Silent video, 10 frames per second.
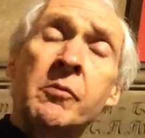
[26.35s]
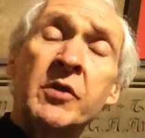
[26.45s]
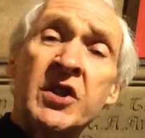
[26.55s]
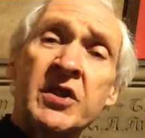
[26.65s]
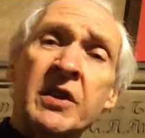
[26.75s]

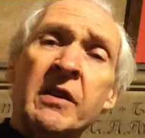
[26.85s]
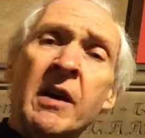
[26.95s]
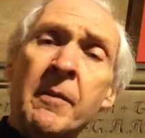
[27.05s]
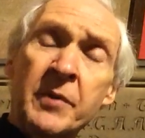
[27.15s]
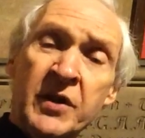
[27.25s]
which is
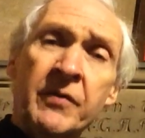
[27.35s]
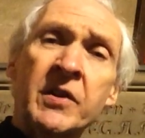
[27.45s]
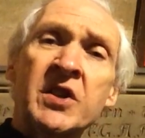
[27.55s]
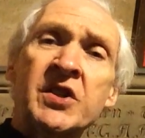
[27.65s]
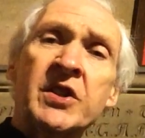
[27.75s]
a bit of
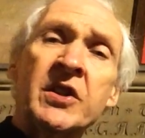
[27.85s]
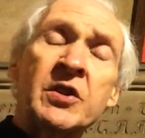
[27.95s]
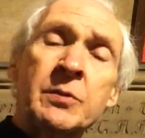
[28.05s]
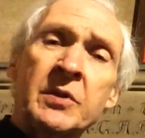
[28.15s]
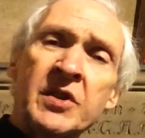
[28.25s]
a
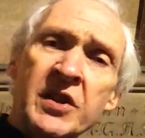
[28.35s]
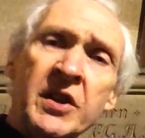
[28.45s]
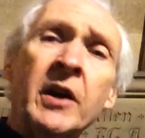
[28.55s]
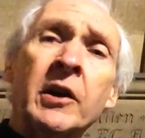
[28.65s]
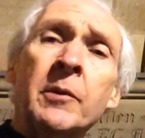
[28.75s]
distance because it's
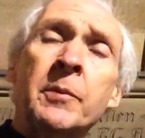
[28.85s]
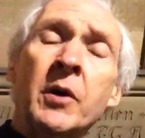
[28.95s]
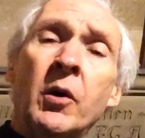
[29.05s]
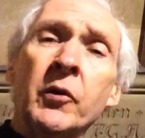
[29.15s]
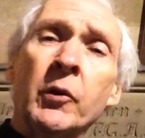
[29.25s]
high up
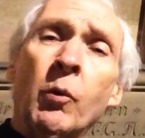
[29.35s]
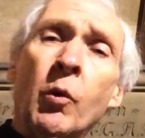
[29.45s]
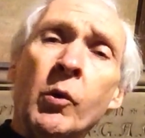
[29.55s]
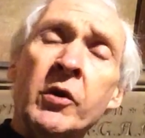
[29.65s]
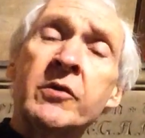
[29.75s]
on the
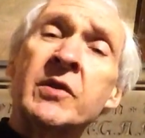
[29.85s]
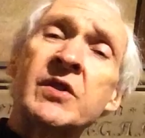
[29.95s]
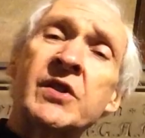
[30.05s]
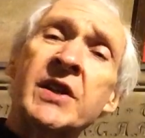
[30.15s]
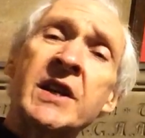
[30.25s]
wall. You
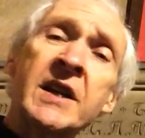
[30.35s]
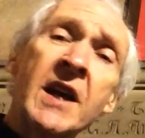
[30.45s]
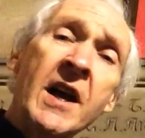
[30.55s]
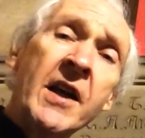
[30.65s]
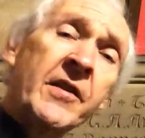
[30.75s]
can
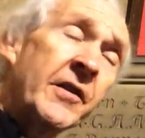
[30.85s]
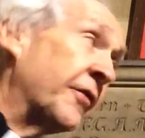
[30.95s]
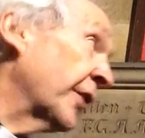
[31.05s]
see the